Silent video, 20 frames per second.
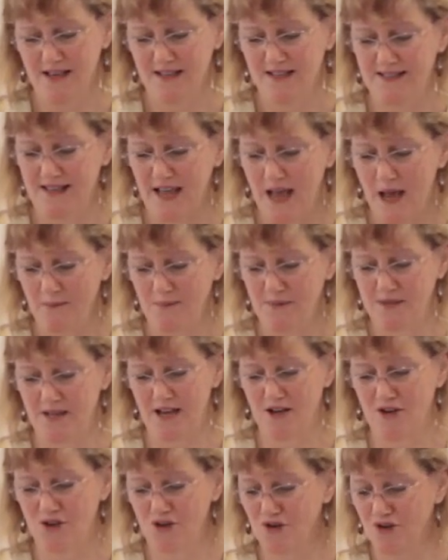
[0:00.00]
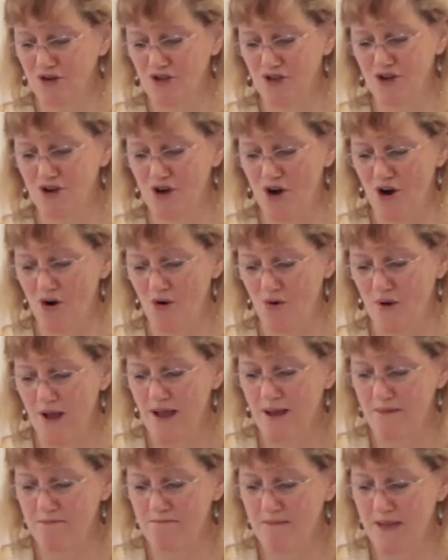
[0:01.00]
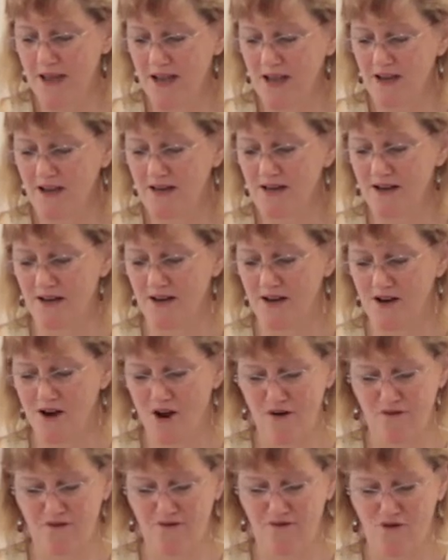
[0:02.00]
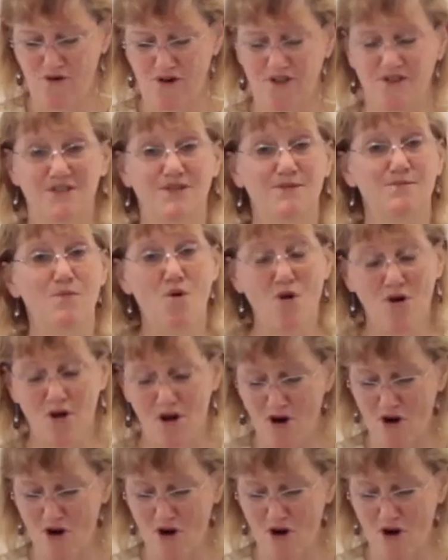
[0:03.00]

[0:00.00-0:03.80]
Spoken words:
zapped and good to go, made enough for a small